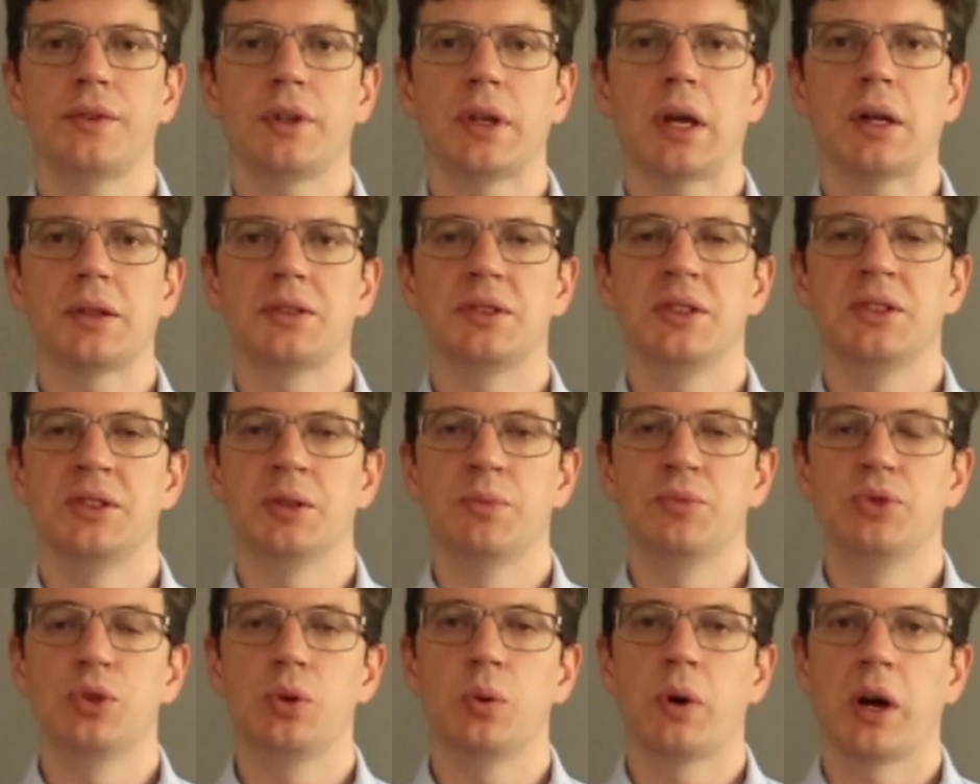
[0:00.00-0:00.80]
the
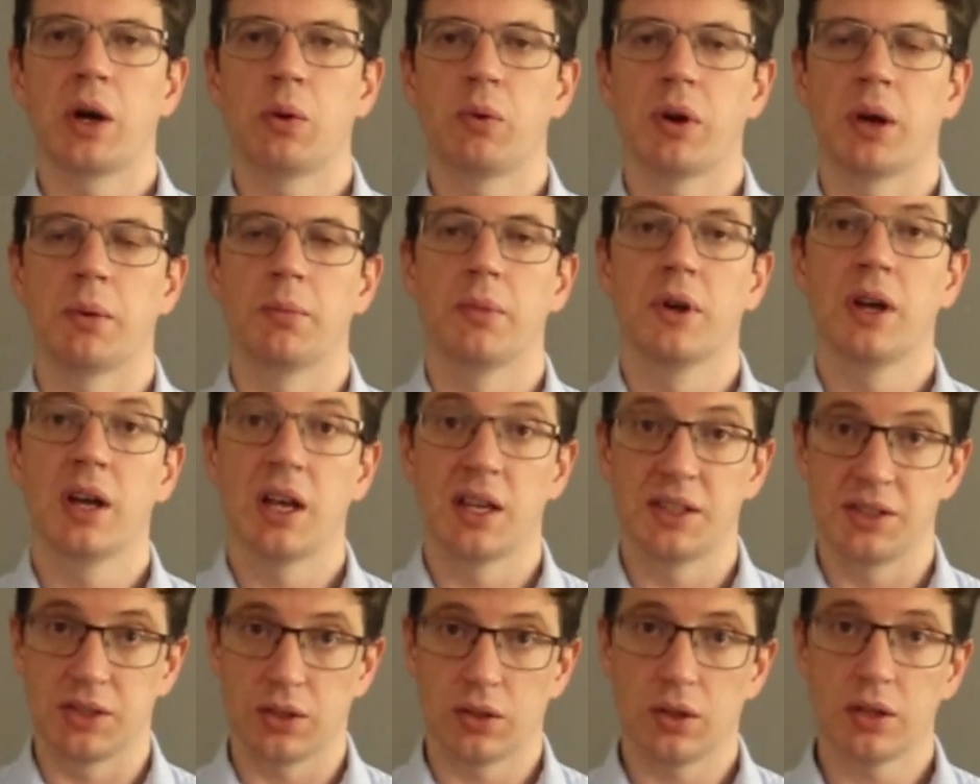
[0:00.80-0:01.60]
OutSystems UI Web.
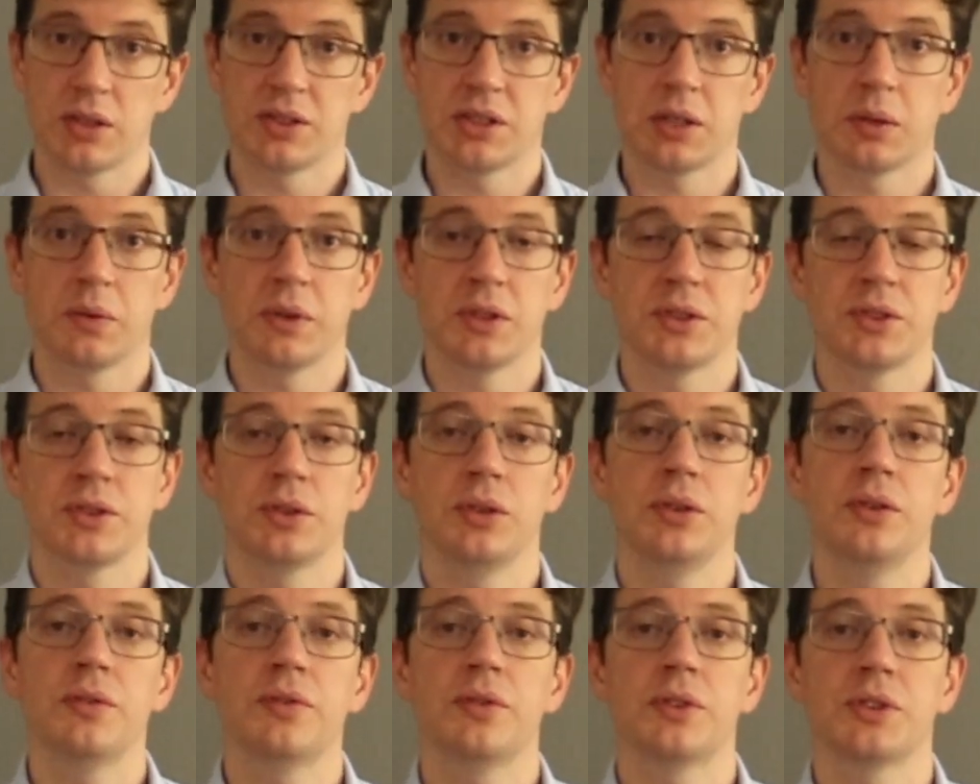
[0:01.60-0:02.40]
As a
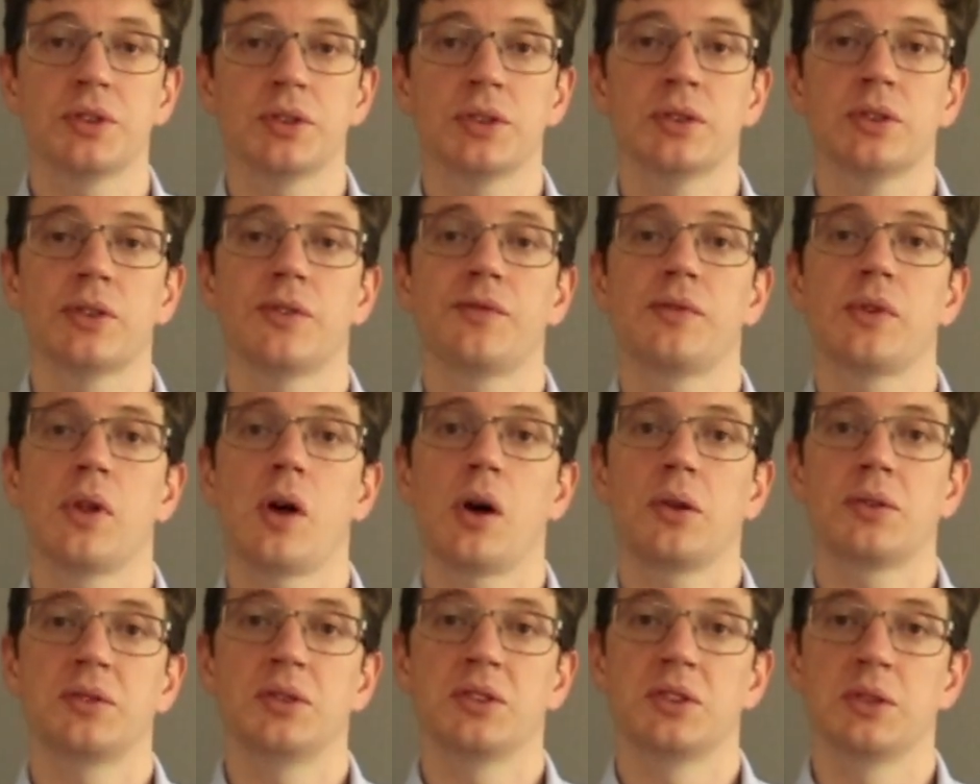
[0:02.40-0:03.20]
consequence, new versions of the
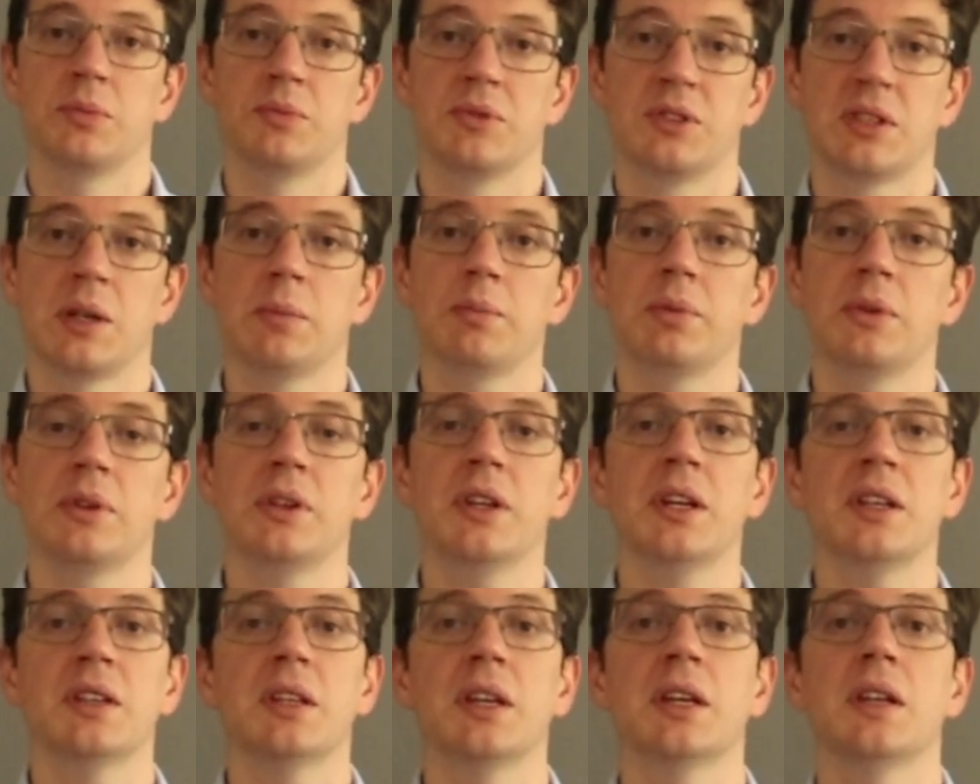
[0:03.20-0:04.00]
OutSystems Sample
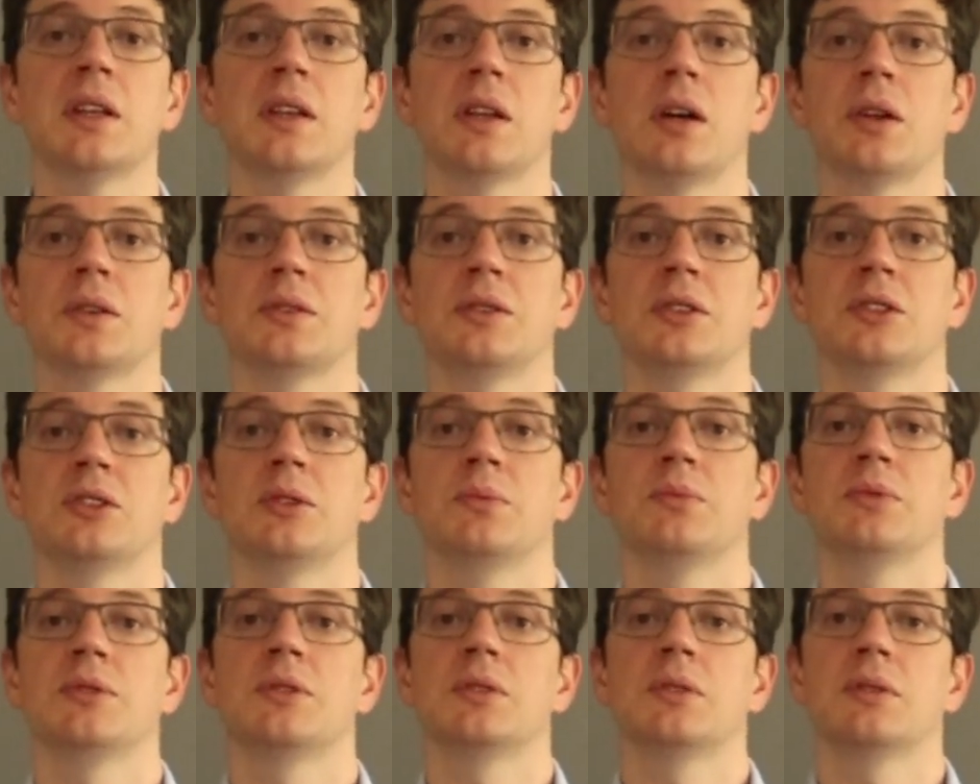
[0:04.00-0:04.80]
Data and the
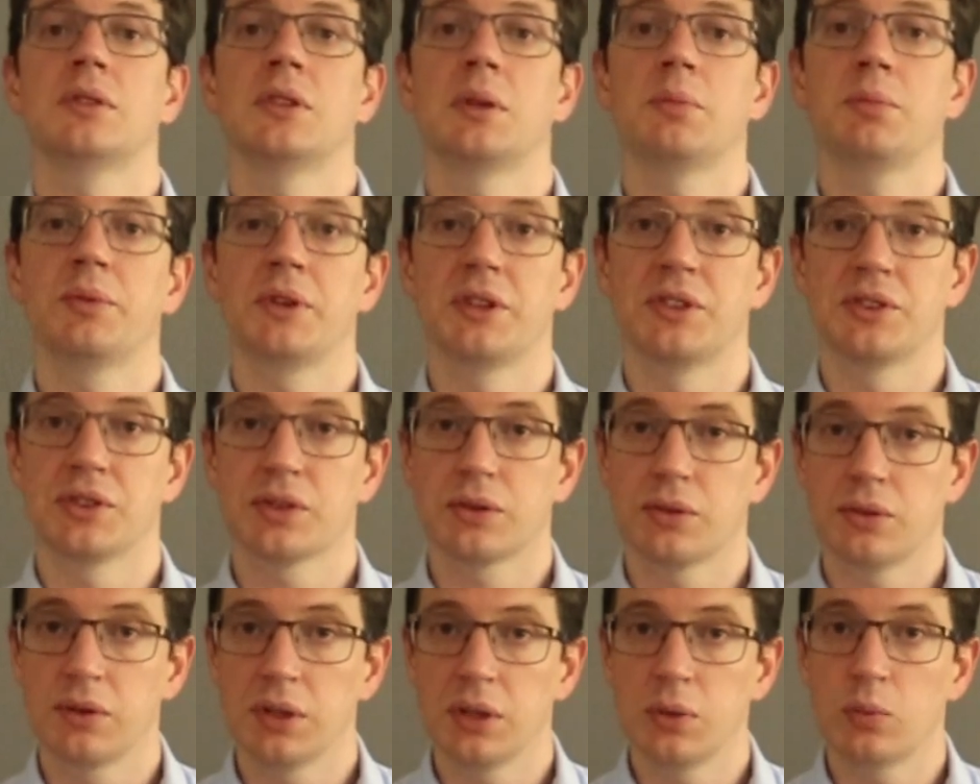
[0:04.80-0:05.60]
OutSystems Template
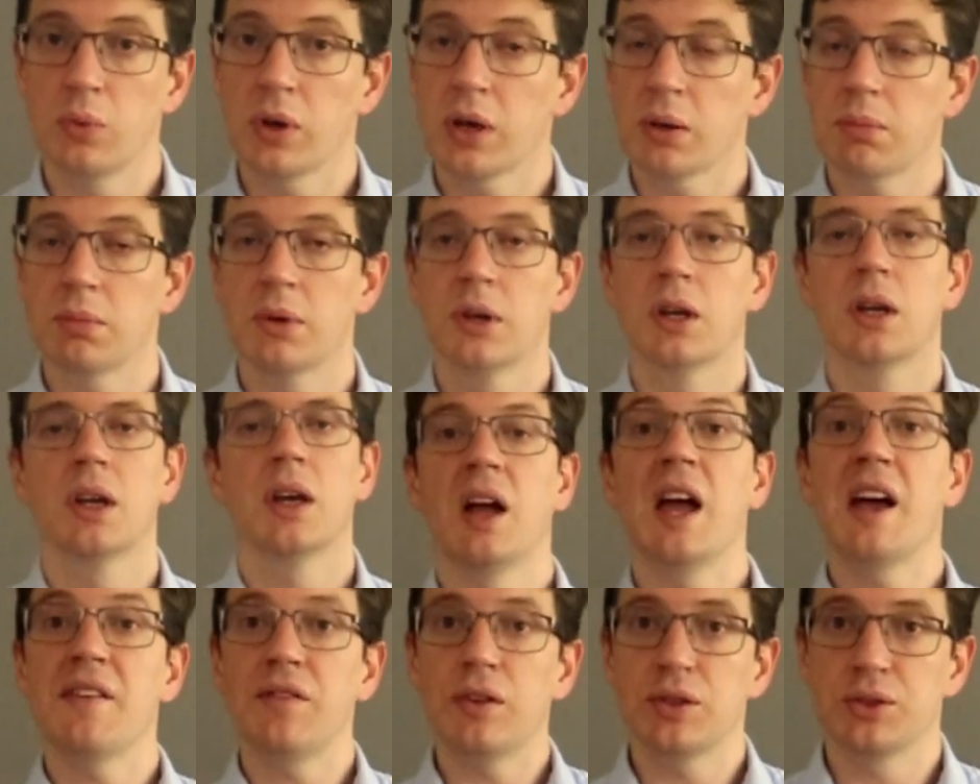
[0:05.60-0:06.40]
Screen Web
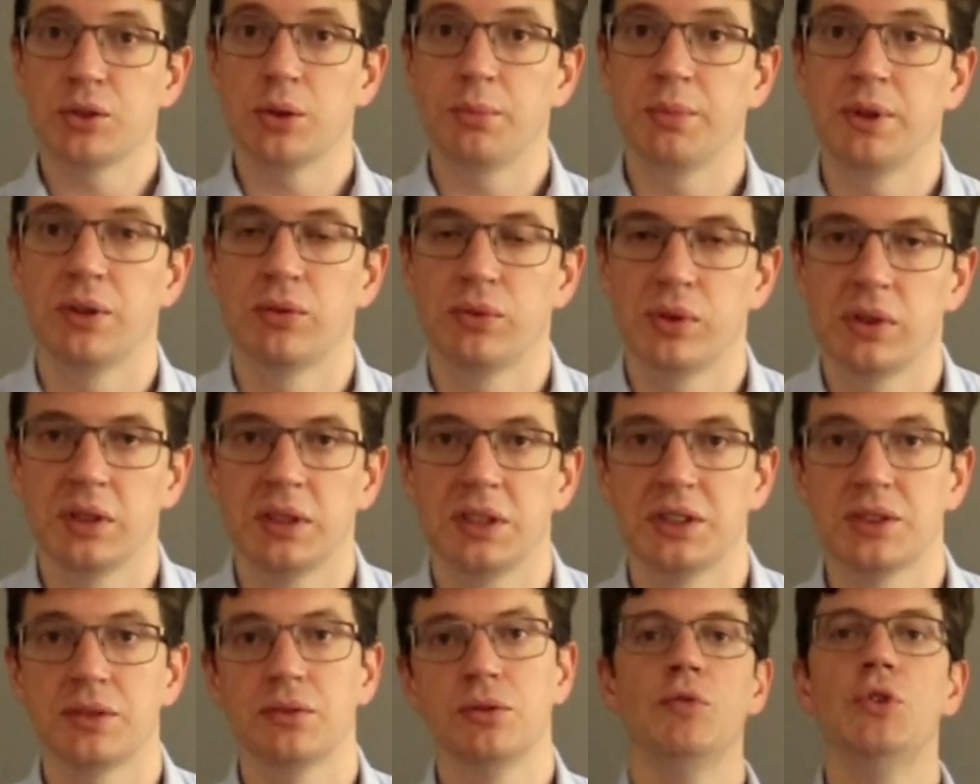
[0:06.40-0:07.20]
have also been
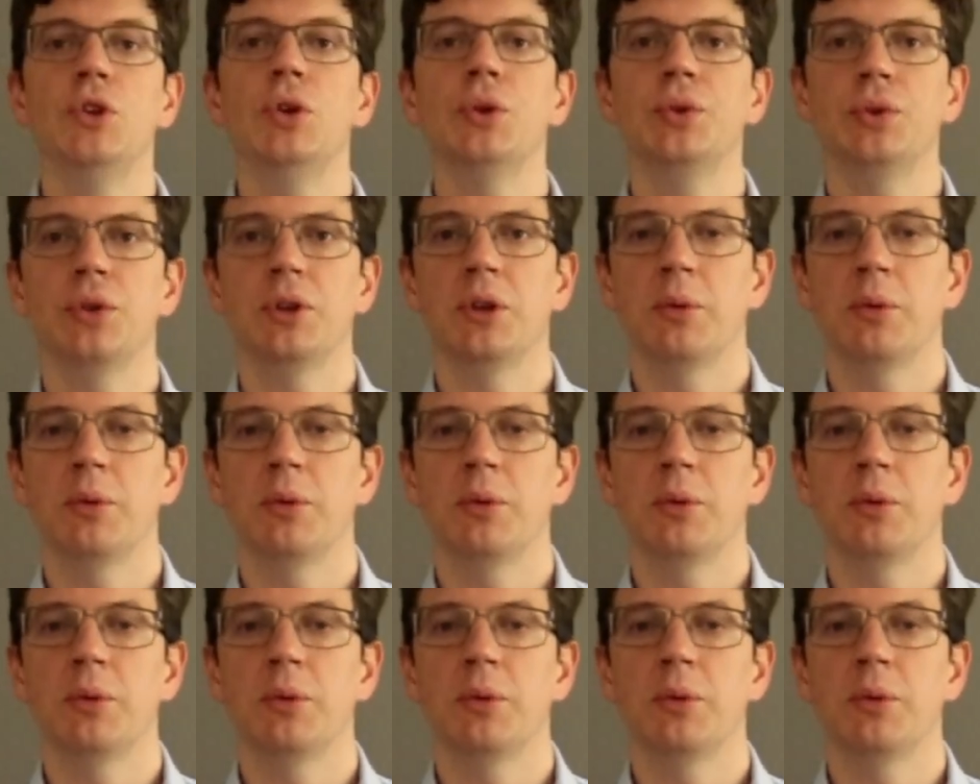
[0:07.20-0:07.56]
released due to